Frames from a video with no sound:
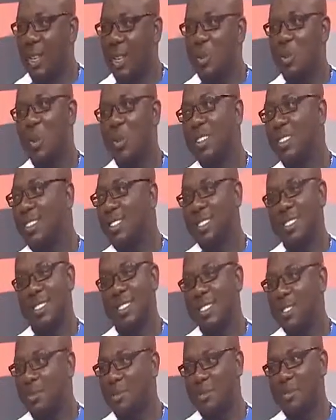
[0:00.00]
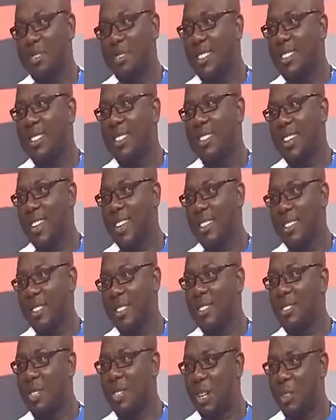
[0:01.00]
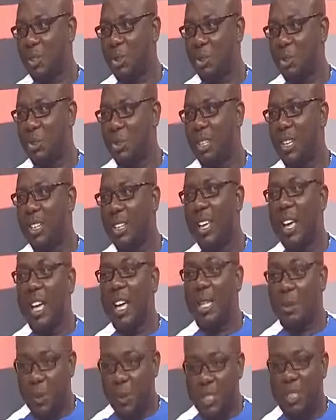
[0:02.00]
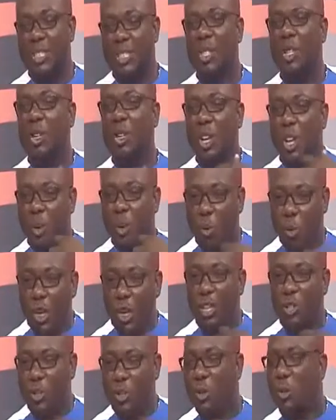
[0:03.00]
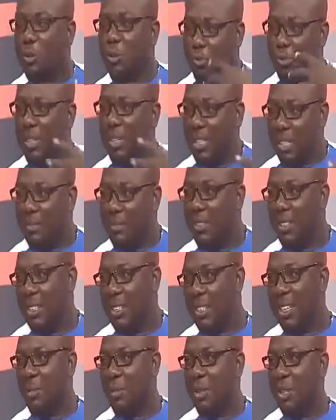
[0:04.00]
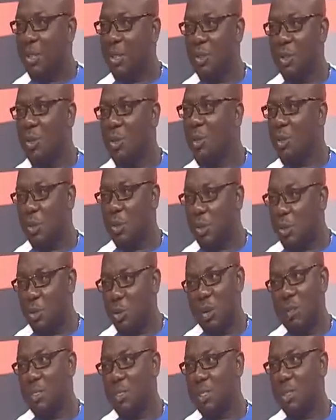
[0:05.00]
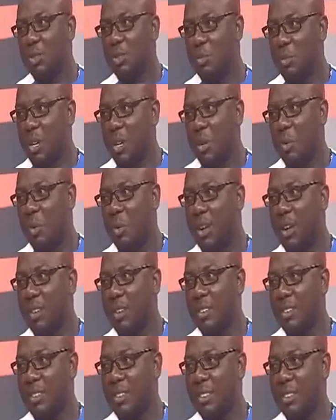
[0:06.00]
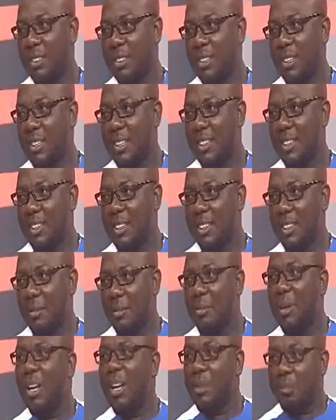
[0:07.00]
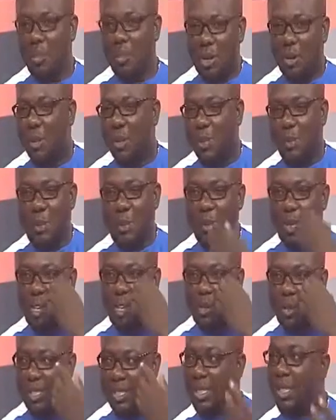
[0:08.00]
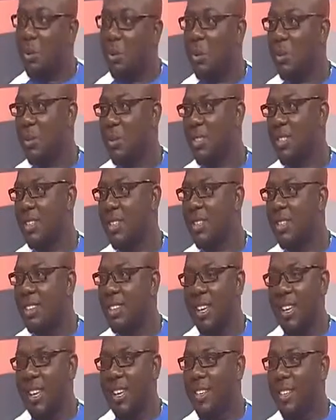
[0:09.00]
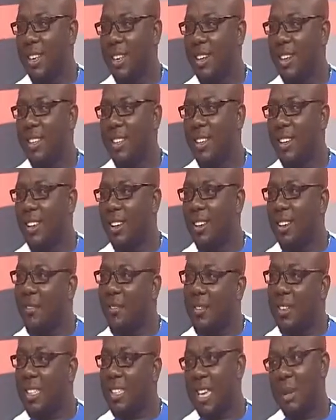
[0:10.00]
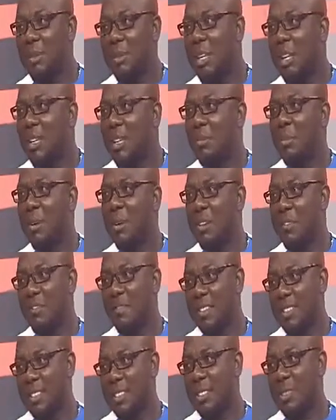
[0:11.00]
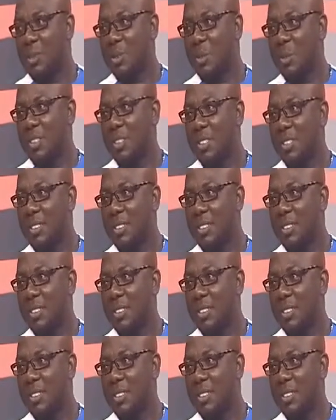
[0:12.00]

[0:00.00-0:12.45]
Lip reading: So it's really challenging trying to do that, especially when you believe in it. I mean, you want to do everything to make it work. But because people are not seeing what you're saying, they are very skeptical about investing into it.